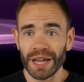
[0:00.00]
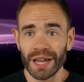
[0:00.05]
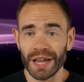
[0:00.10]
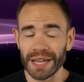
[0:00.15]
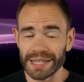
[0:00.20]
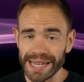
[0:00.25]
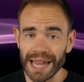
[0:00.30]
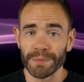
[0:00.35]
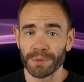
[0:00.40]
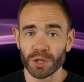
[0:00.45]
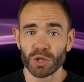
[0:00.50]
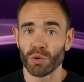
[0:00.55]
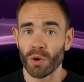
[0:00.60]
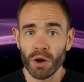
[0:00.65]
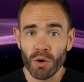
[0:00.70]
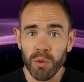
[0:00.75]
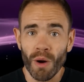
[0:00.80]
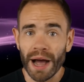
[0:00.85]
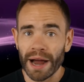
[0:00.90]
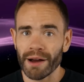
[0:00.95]
is able to
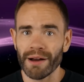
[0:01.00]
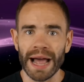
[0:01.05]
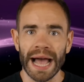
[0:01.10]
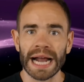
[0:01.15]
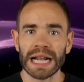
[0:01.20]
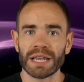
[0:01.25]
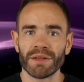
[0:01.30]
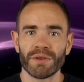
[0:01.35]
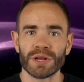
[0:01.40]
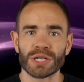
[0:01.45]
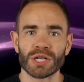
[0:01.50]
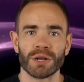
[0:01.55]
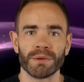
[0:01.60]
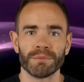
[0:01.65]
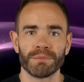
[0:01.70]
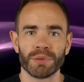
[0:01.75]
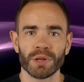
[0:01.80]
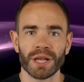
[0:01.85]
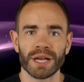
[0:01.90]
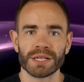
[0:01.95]
acquire
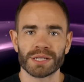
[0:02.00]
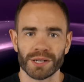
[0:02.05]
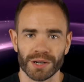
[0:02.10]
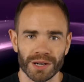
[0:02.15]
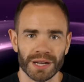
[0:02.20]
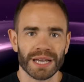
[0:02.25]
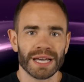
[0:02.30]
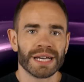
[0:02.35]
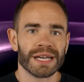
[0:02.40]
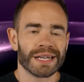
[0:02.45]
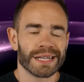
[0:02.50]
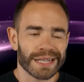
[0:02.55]
Activision Blizzard,